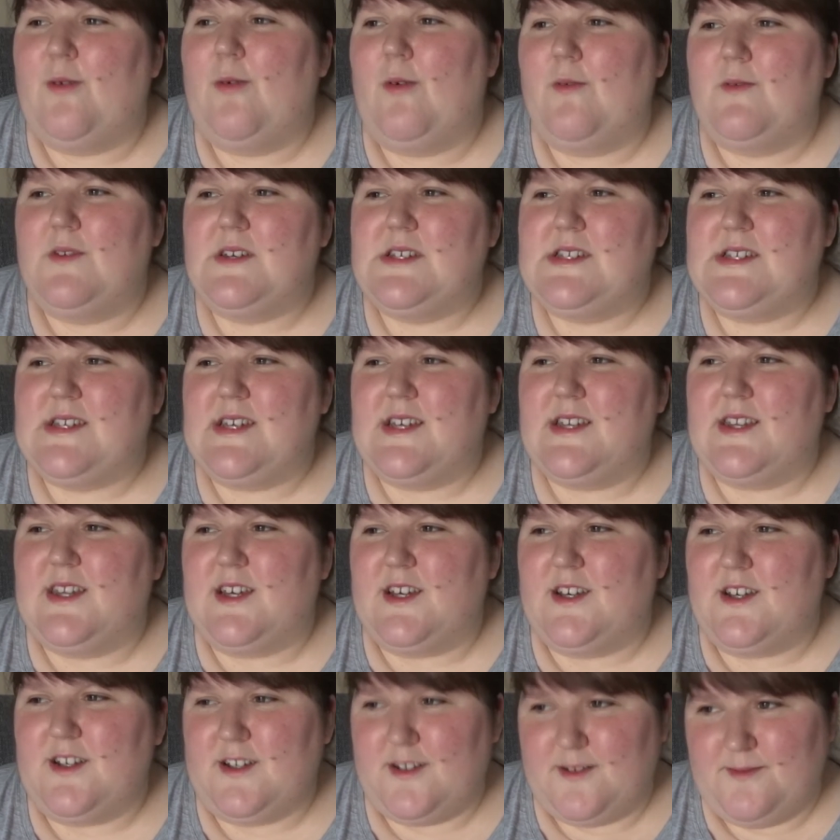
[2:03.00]
obviously
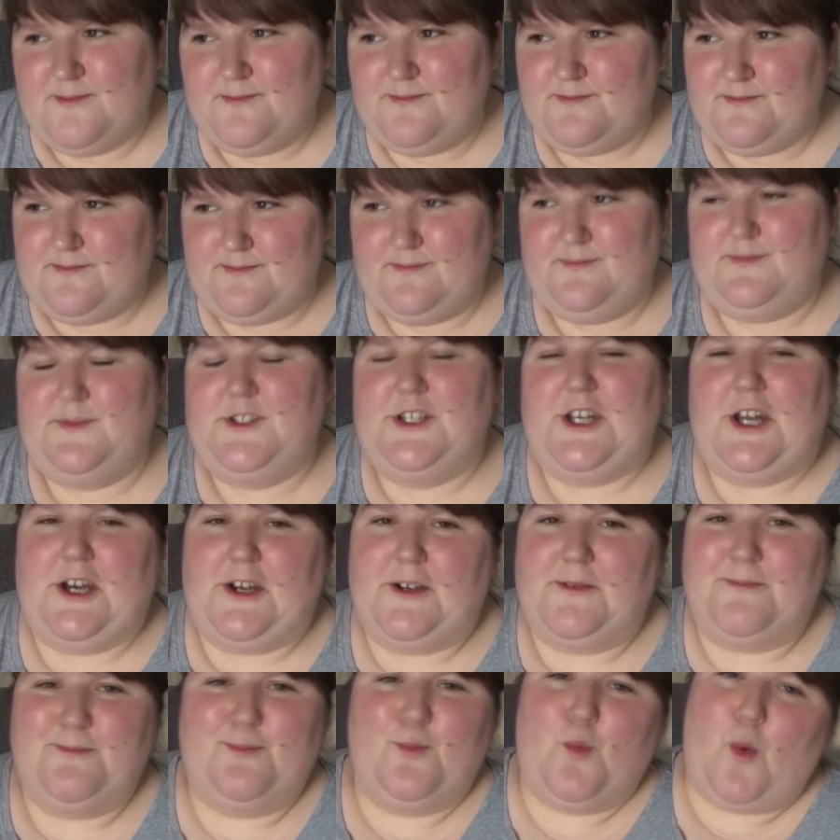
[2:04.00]
the, you know,
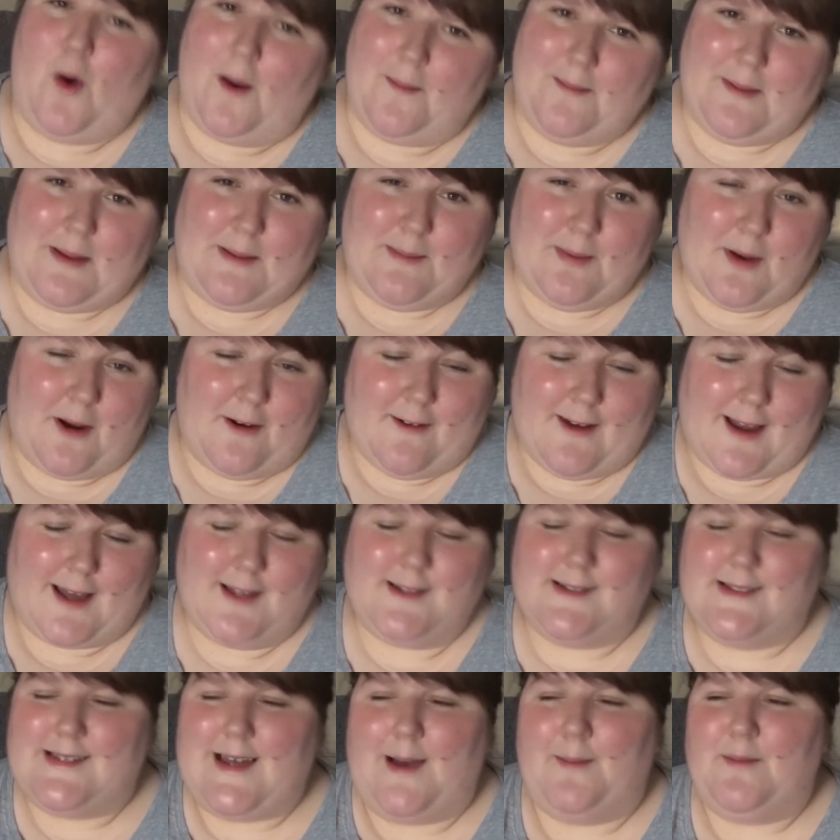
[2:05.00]
why people are
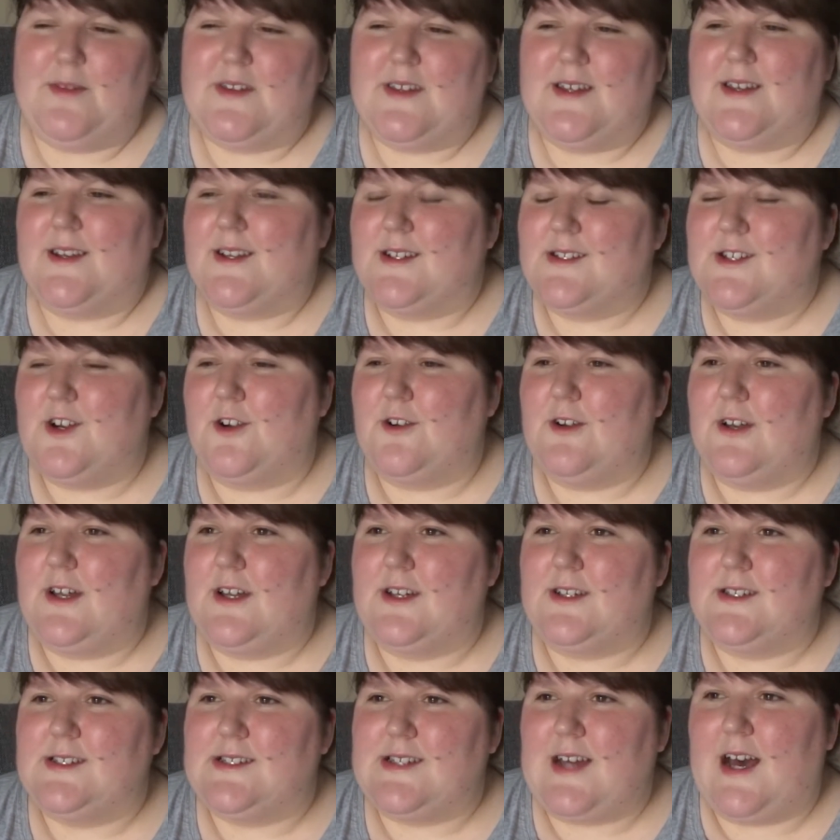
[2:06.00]
against Amazon. I totally
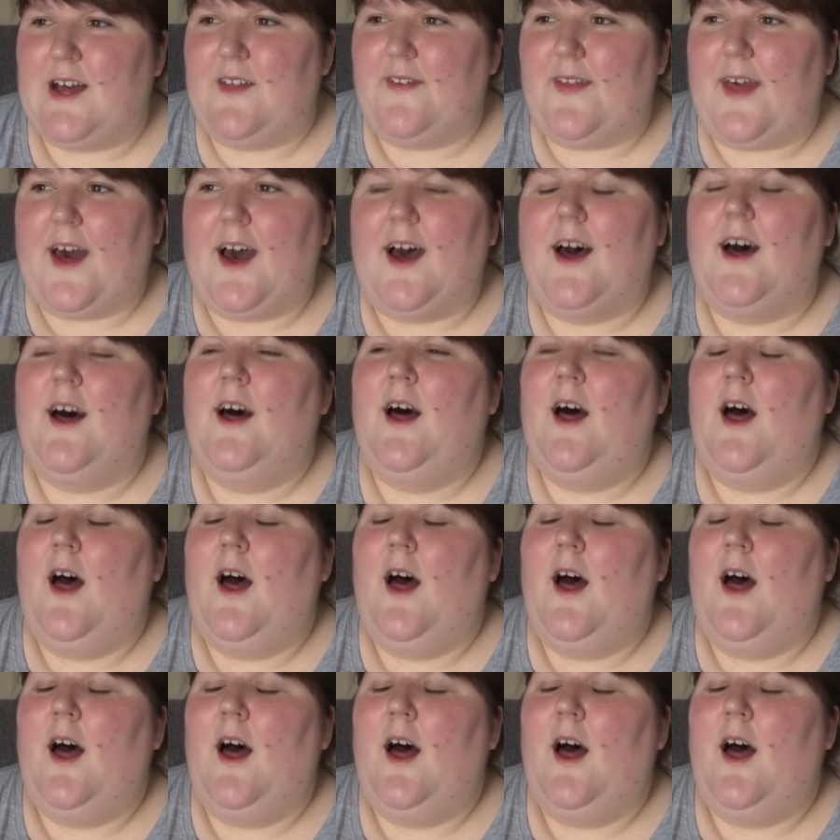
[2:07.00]
understand that.